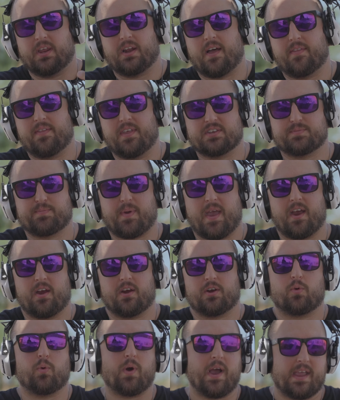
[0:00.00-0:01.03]
it on this
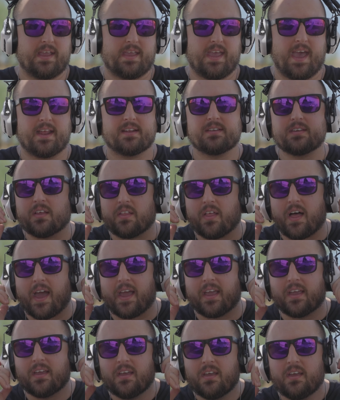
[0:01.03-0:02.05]
pair quite yet until
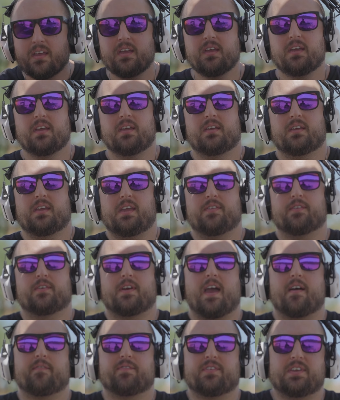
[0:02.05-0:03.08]
I either
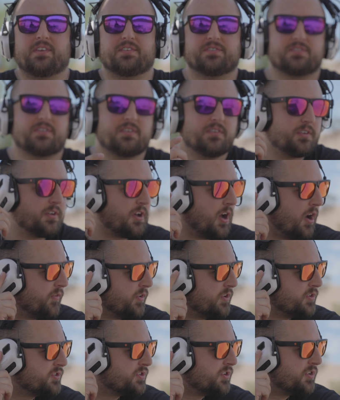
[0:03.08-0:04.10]
have these
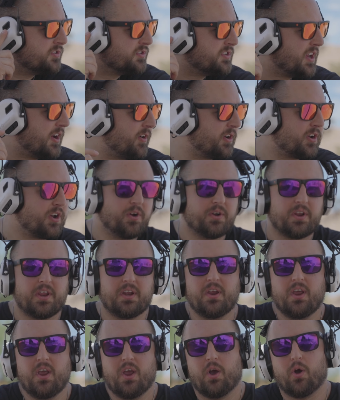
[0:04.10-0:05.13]
covers
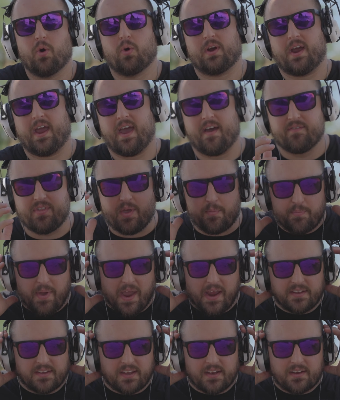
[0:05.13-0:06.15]
Cerakoted or I have them
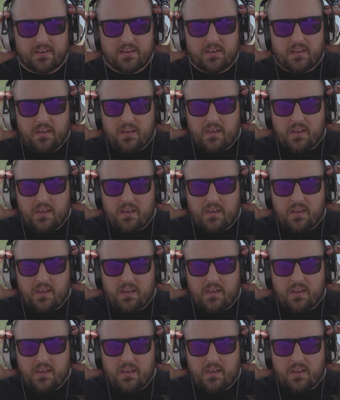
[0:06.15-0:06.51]
painted.